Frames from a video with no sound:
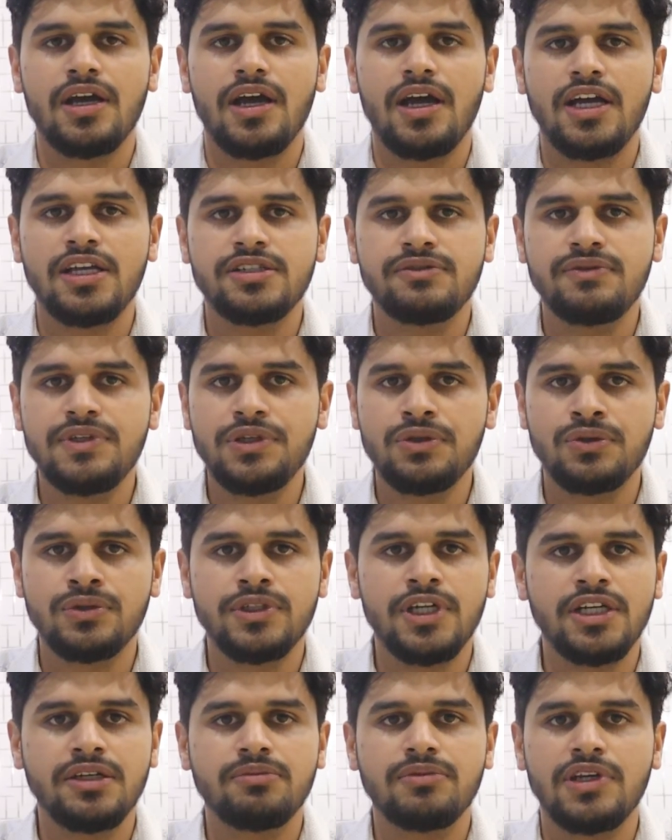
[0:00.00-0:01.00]
As we know
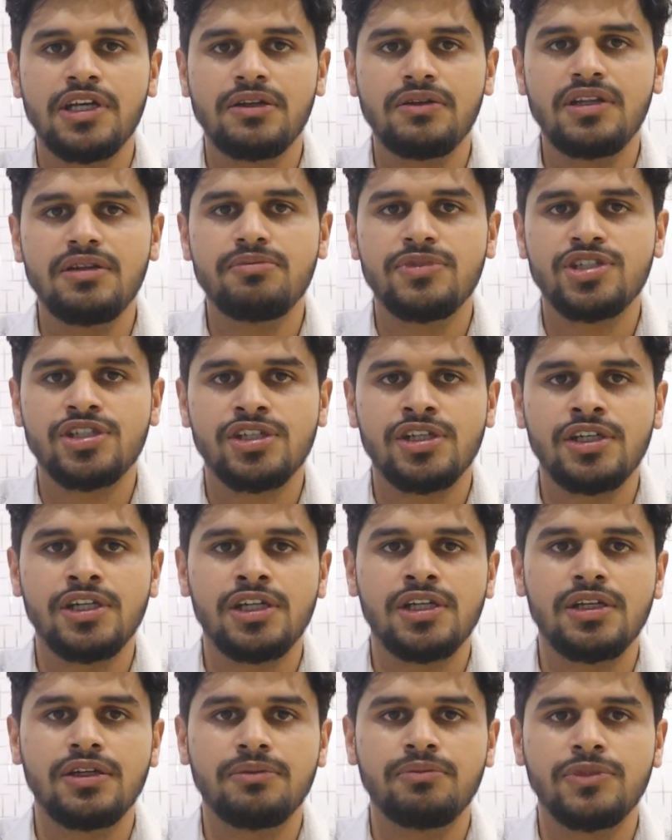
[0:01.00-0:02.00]
that in the machine
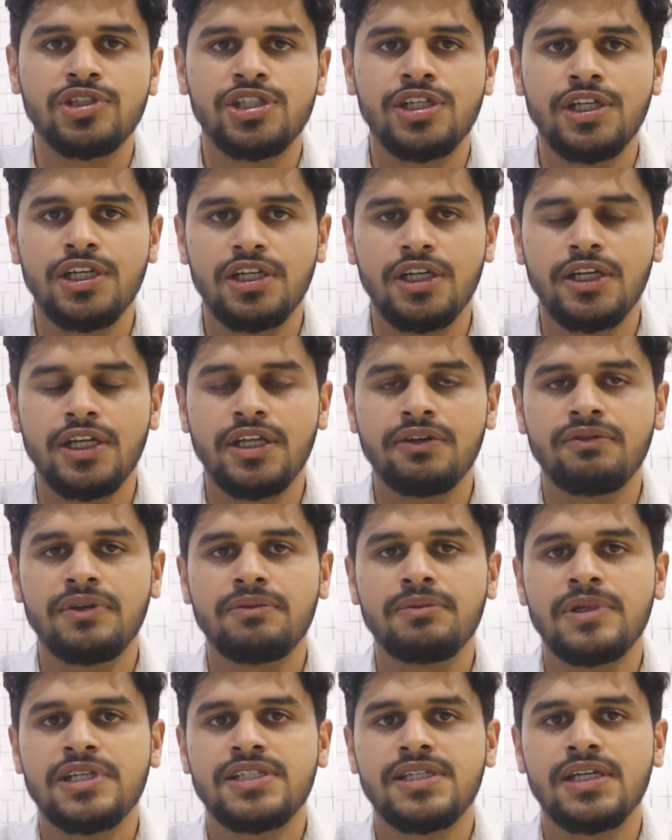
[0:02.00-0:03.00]
learning
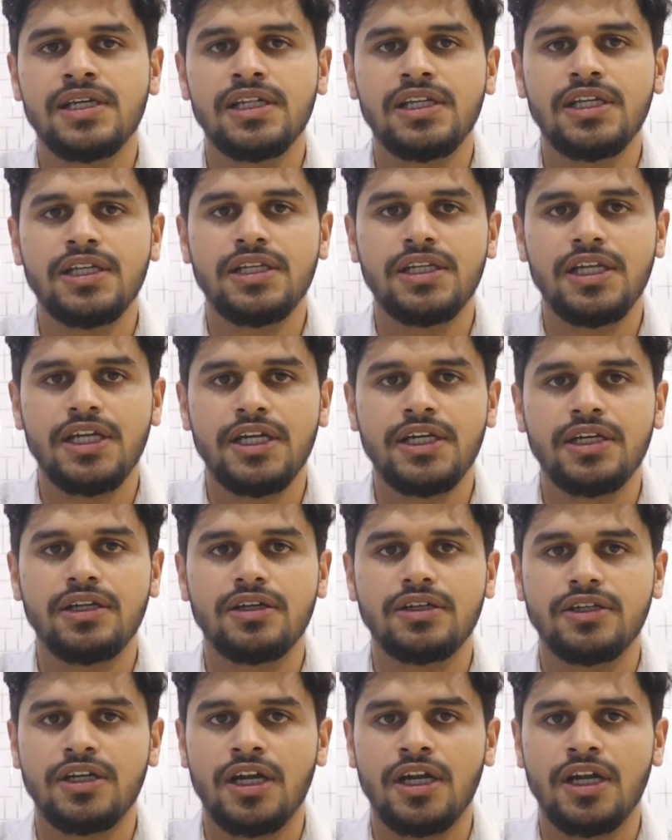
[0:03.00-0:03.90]
we basically need